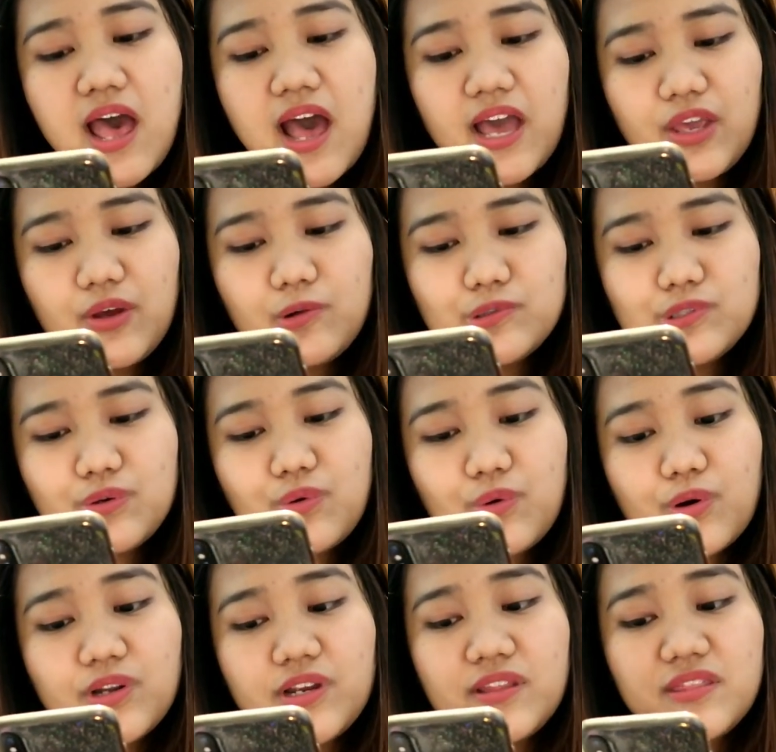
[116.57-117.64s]
I also
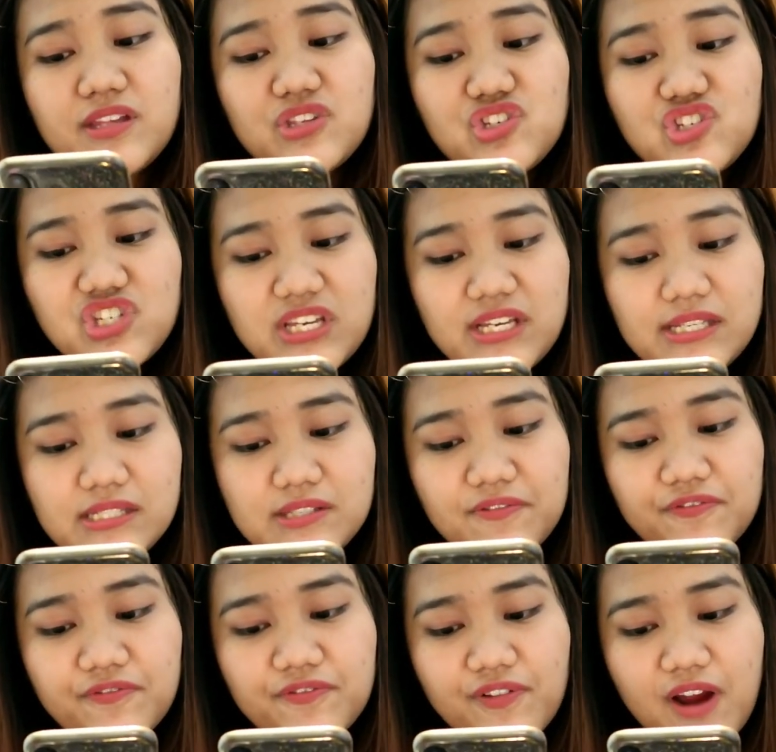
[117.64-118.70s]
ordered the cheese
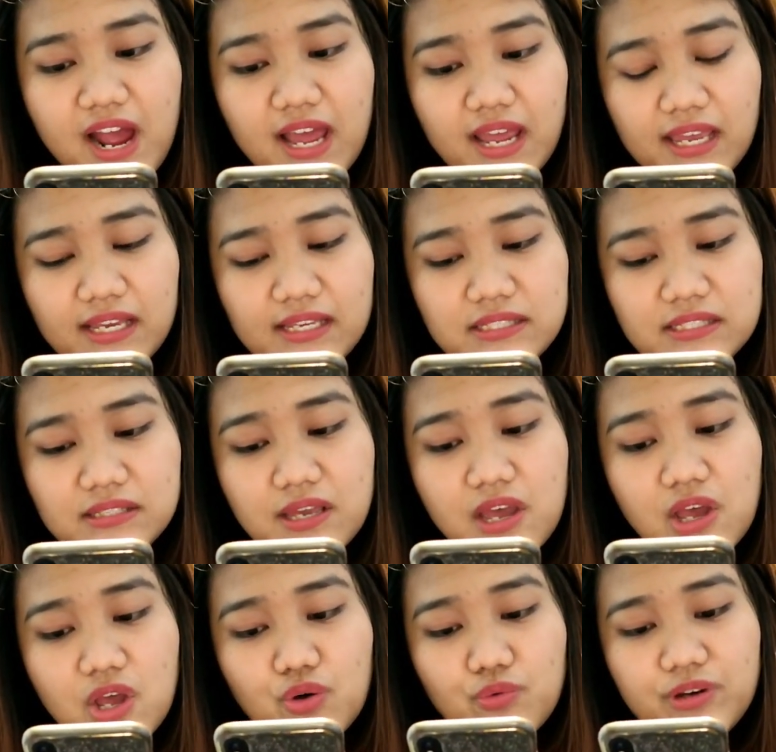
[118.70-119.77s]
fries,
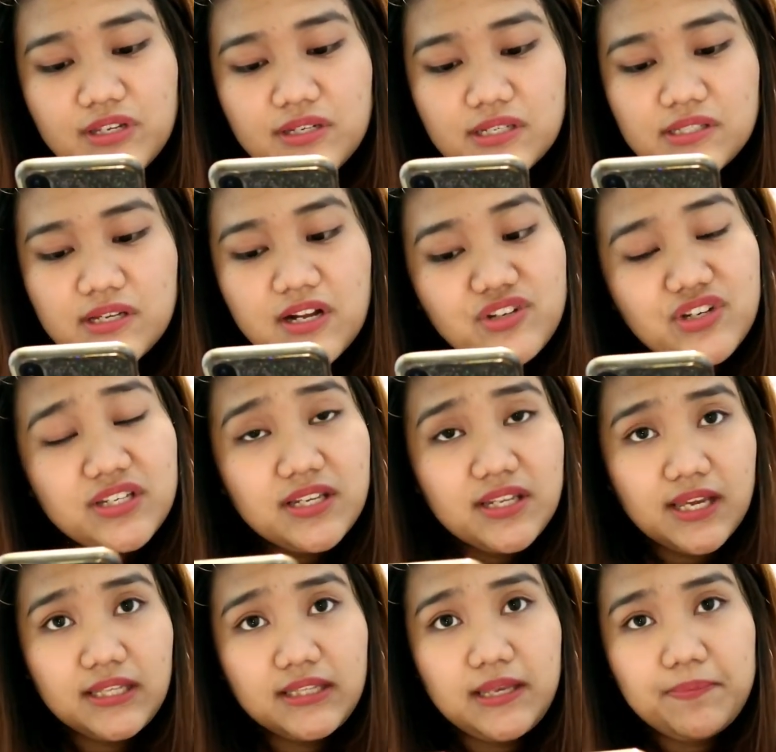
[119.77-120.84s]
which is one hundred
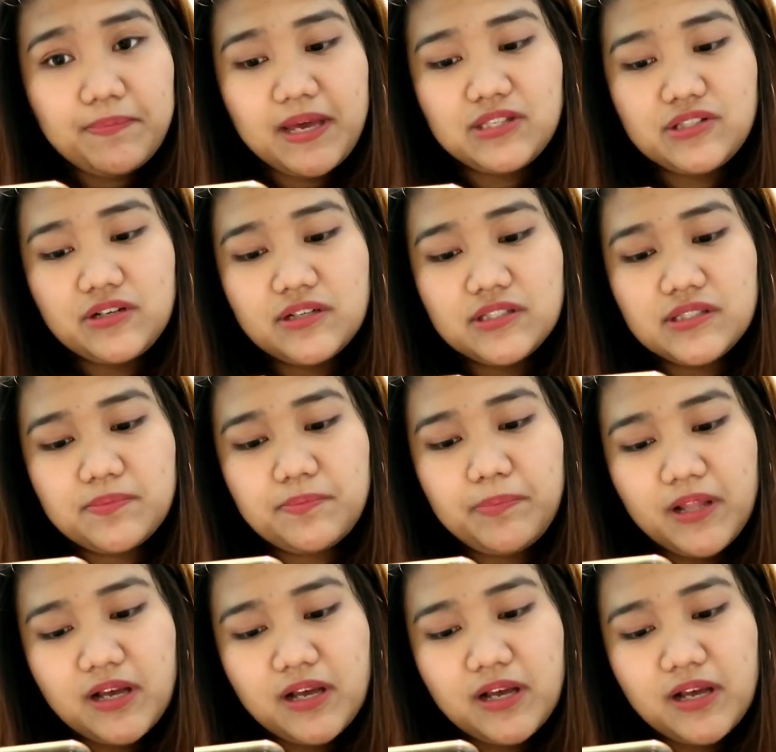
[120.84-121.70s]
eighty pesos.